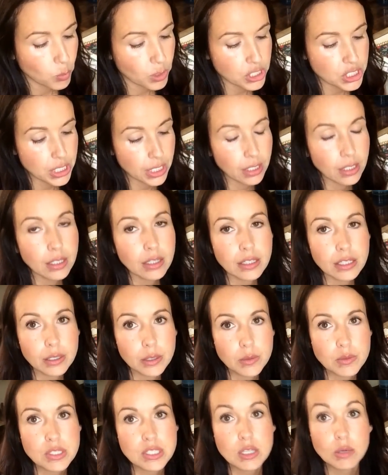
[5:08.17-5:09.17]
which
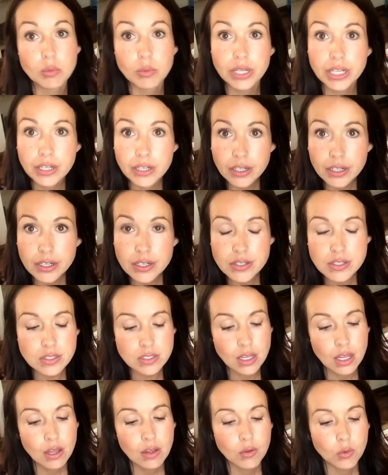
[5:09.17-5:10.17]
includes the
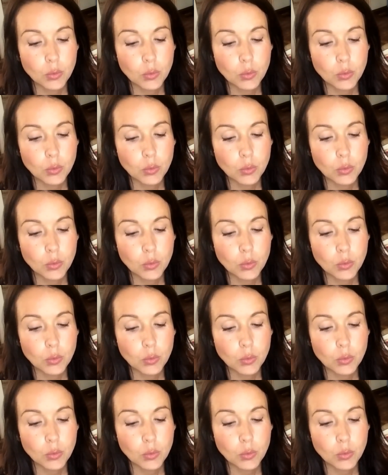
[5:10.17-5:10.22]
readers,